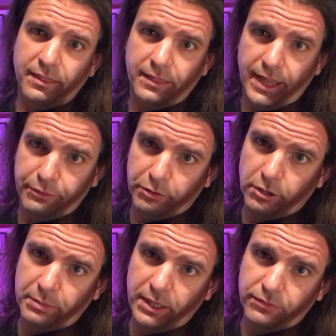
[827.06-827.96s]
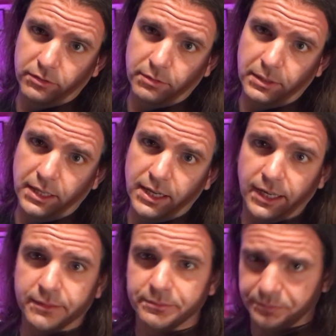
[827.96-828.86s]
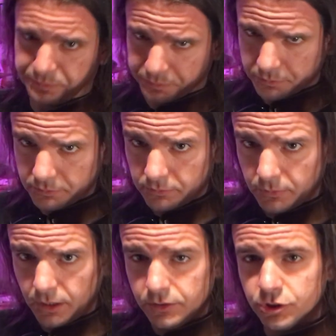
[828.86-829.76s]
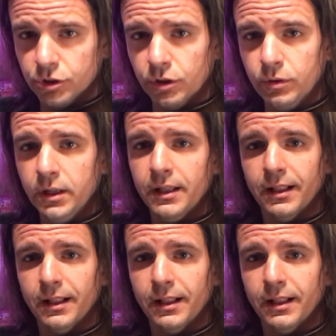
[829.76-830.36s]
Then we repeat from the beginning. So